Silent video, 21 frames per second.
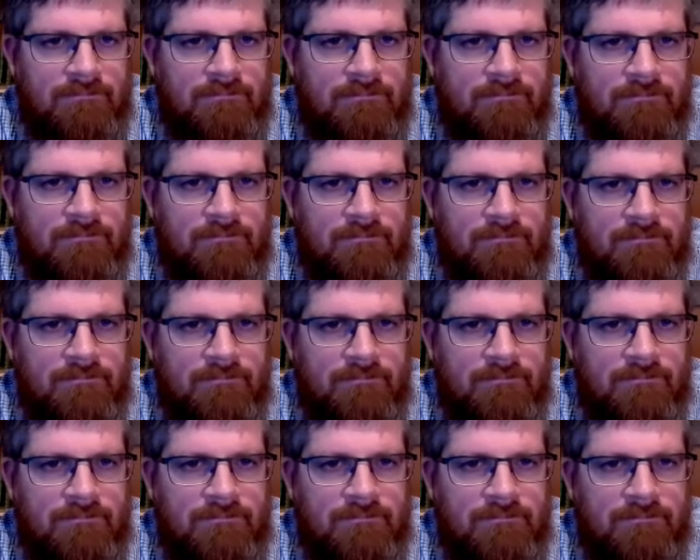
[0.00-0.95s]

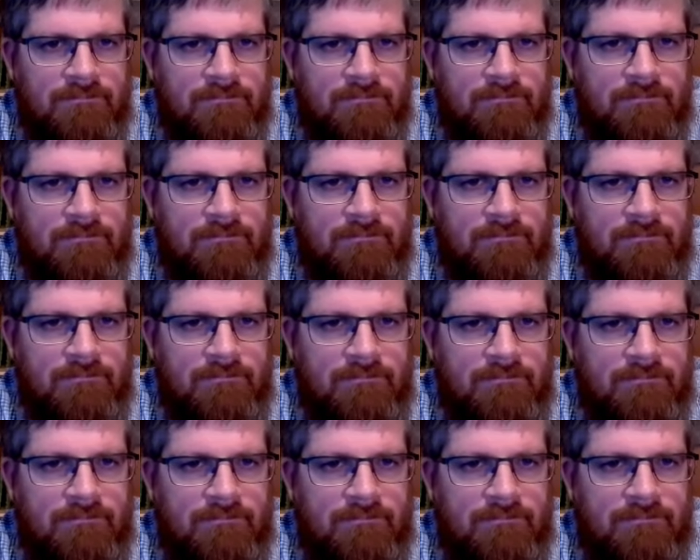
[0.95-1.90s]

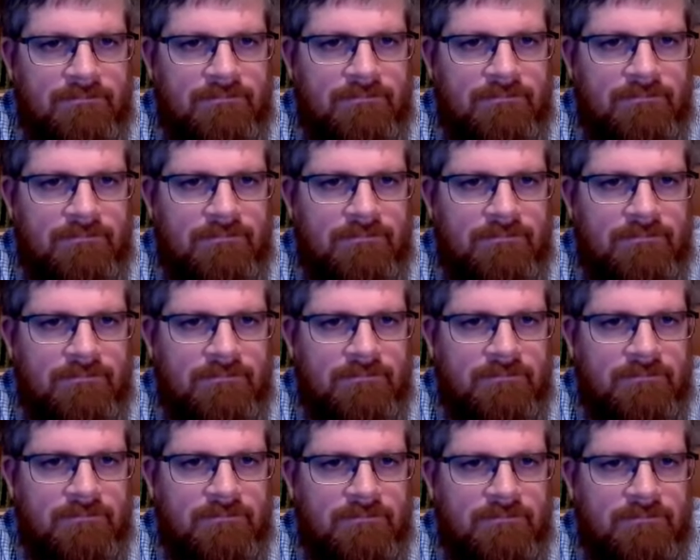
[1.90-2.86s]

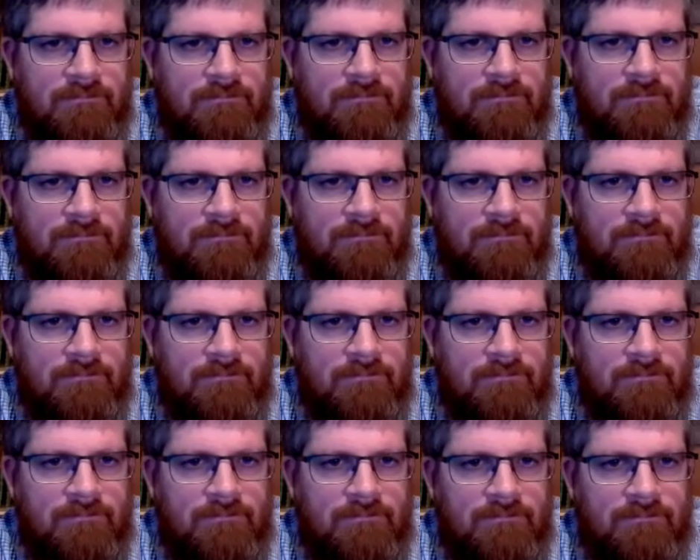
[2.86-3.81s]

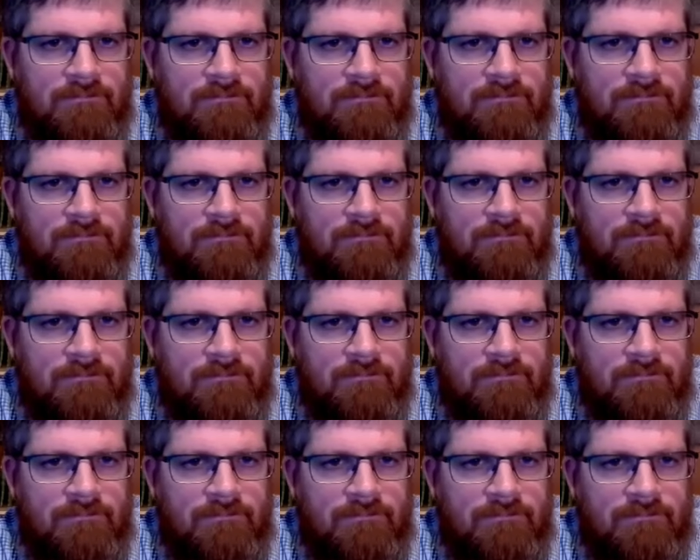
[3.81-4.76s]

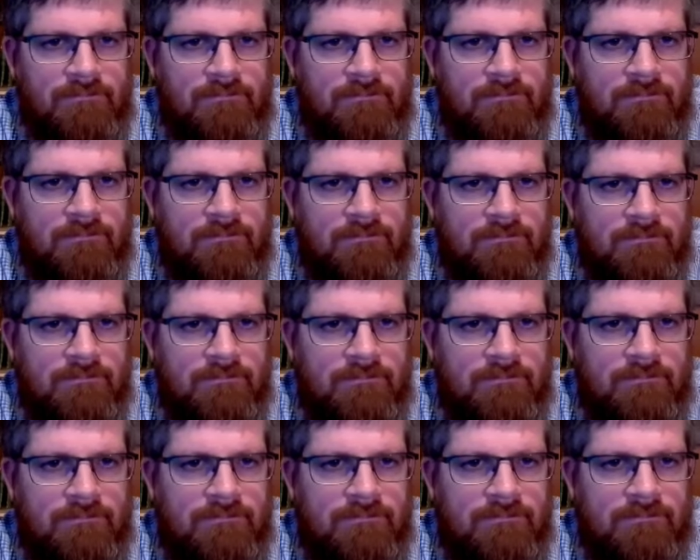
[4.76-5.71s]

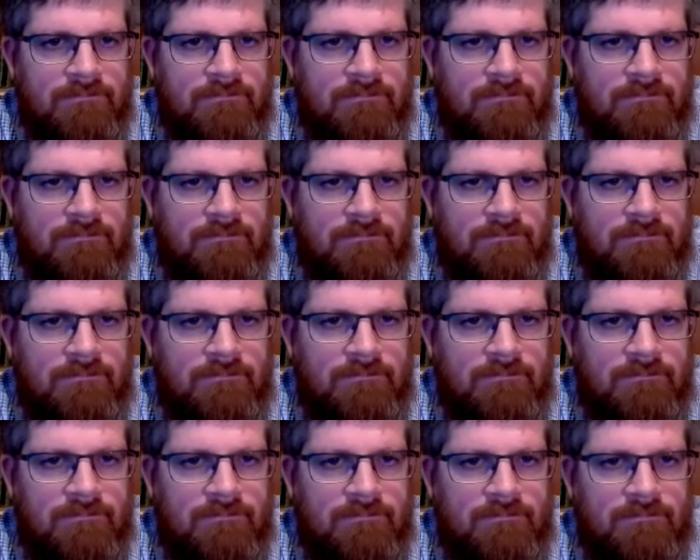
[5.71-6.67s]

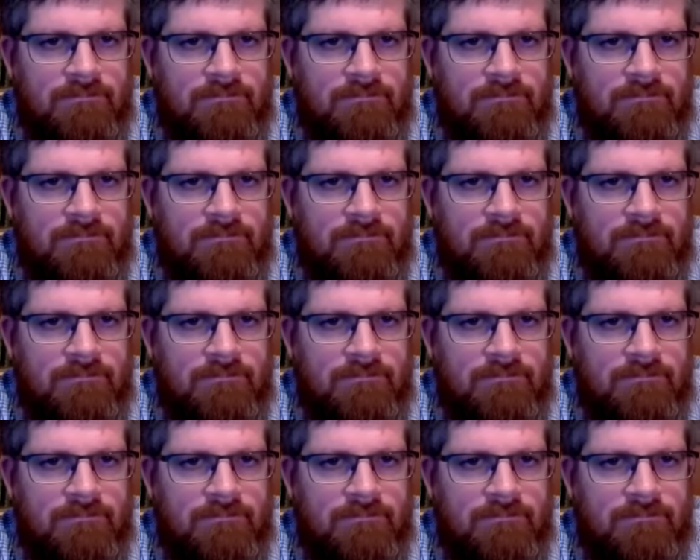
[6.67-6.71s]
The person shown says nothing.